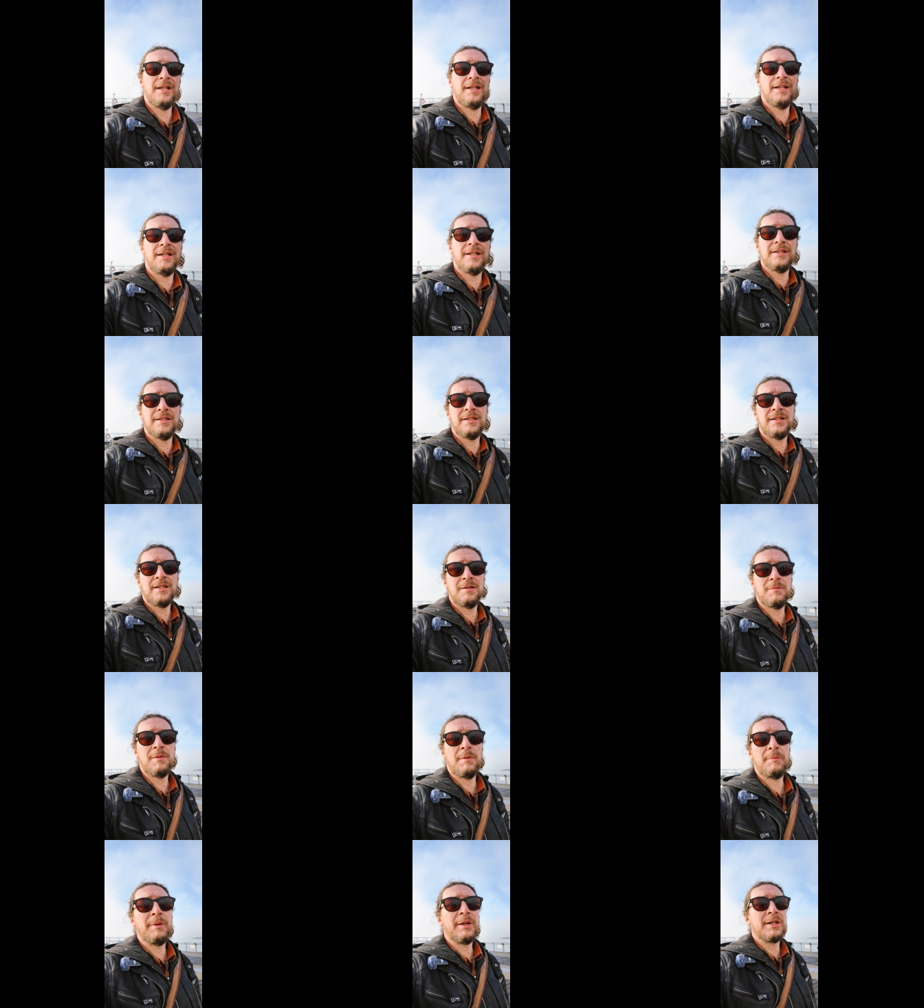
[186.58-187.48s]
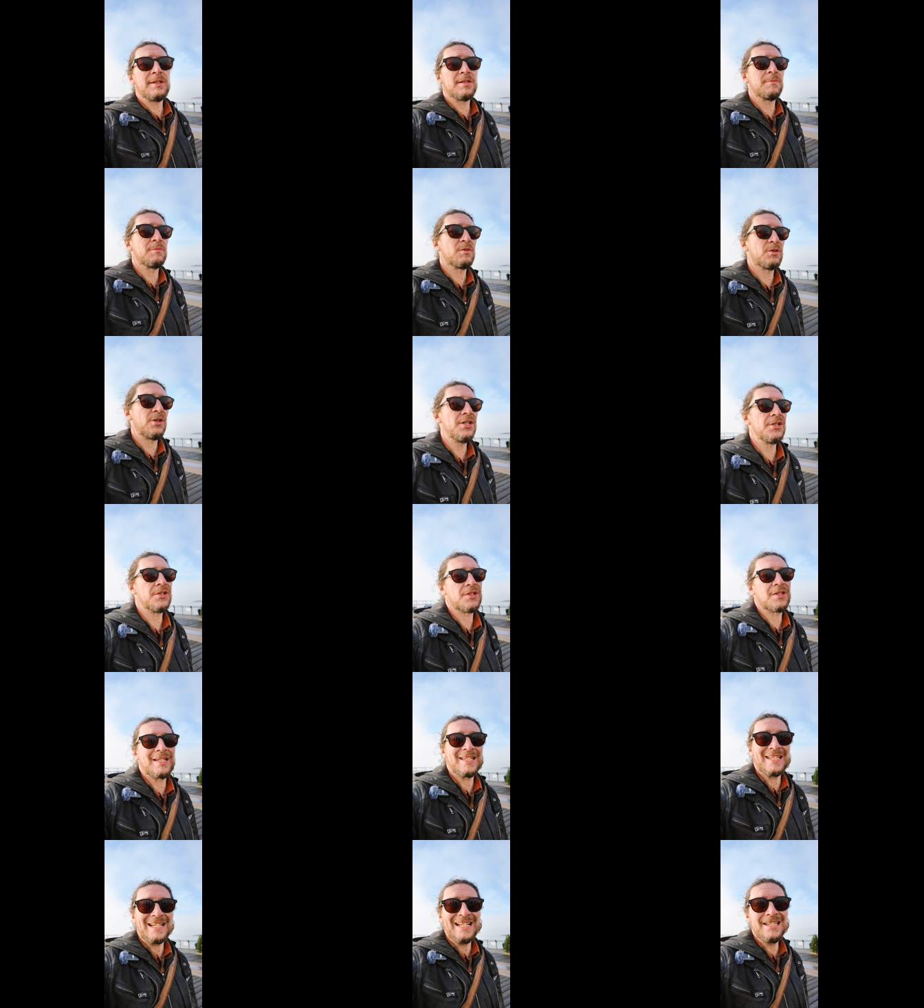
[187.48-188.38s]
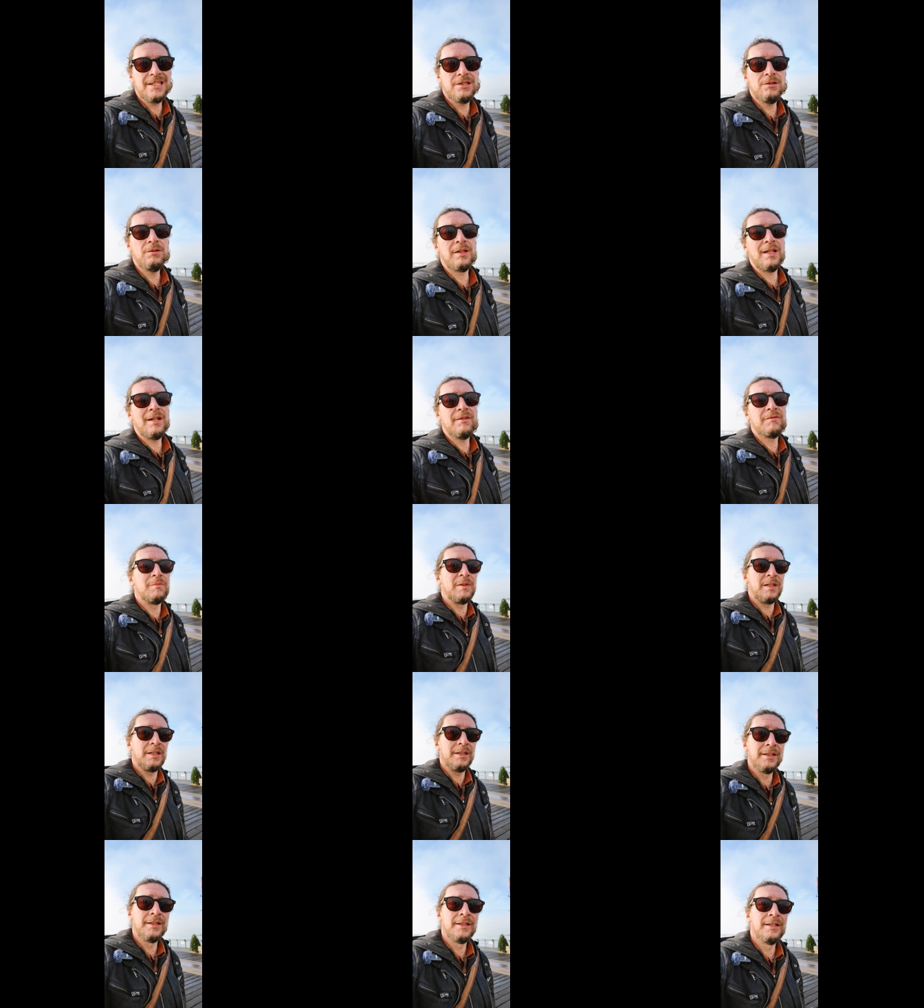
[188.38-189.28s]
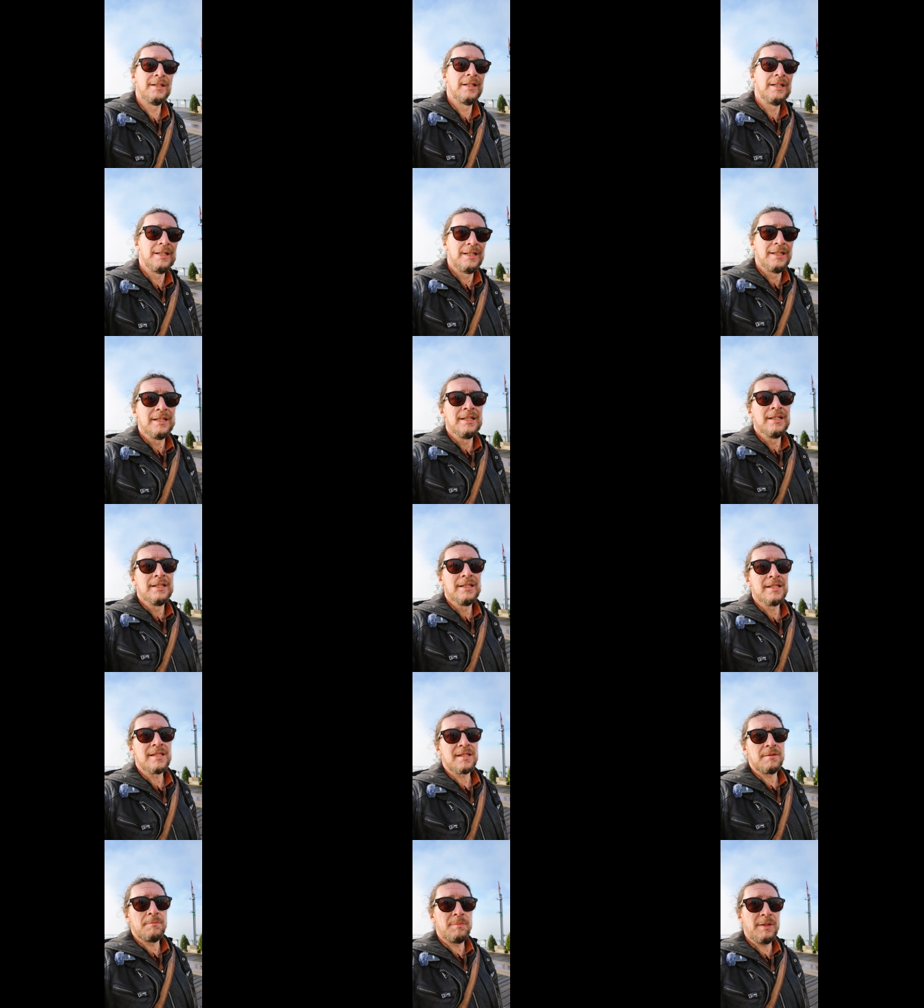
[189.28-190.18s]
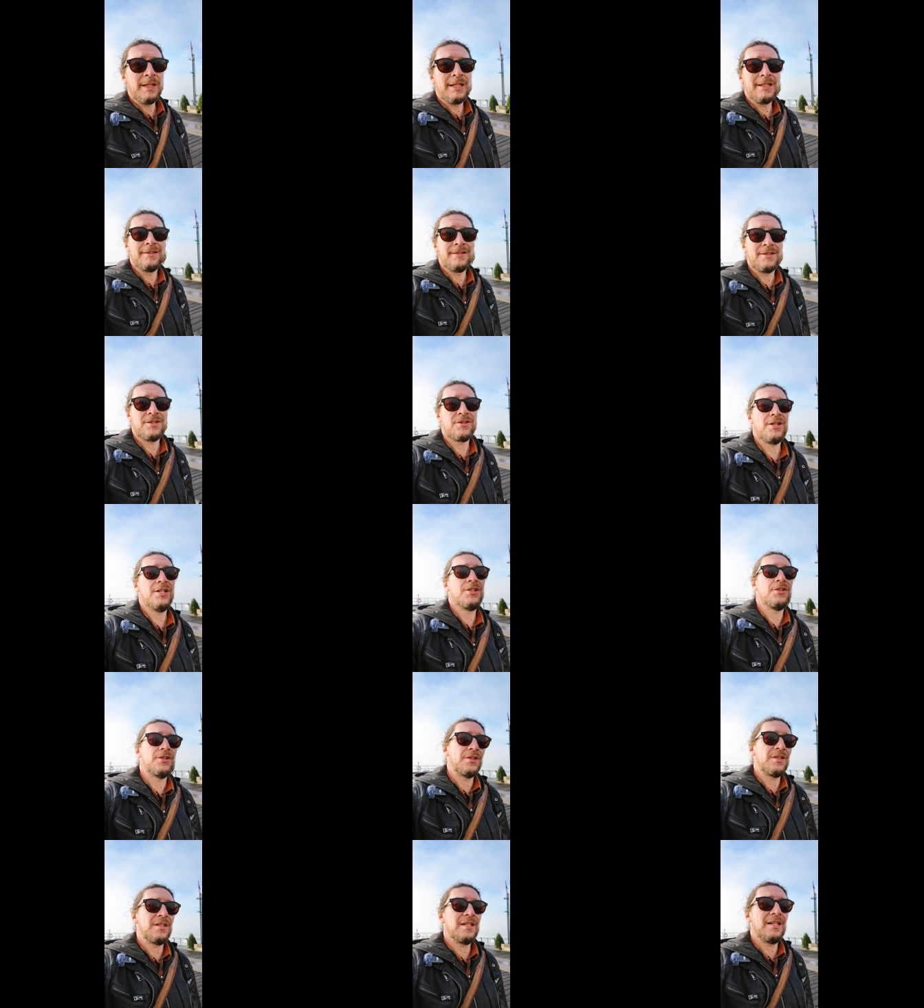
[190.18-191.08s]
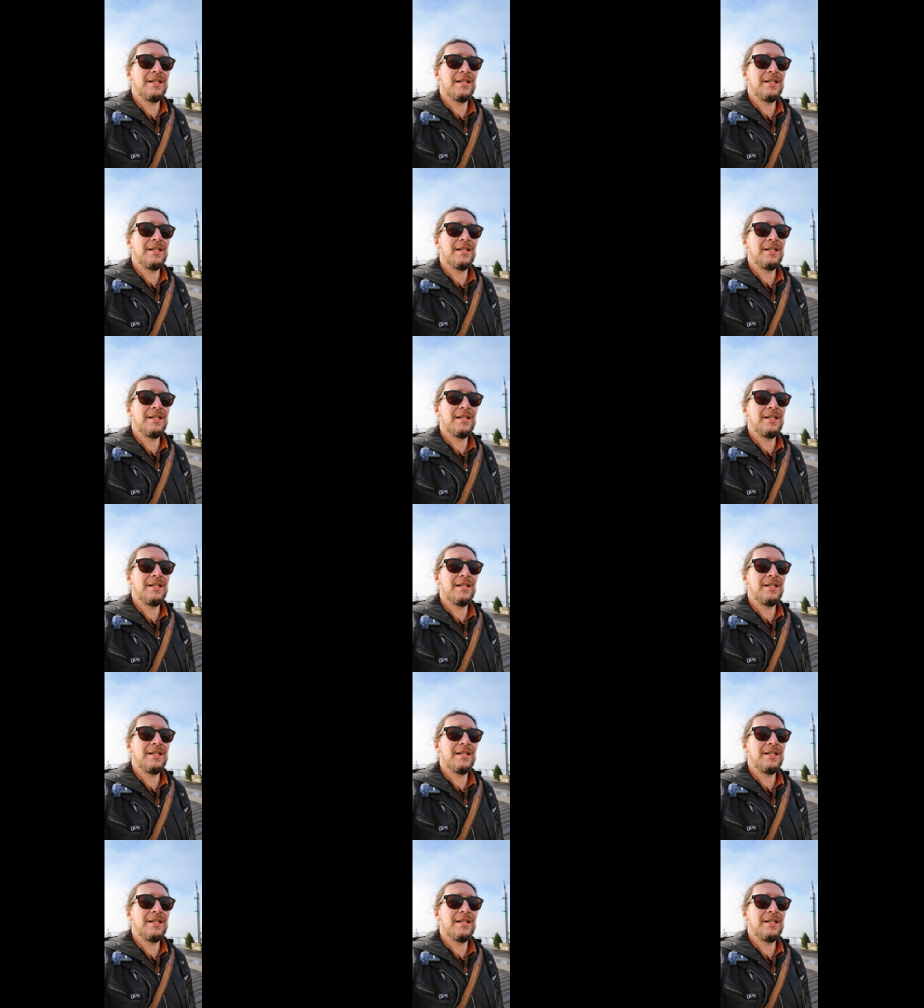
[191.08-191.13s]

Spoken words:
and maybe pick on some strangers, because I do love me some picking on strangers.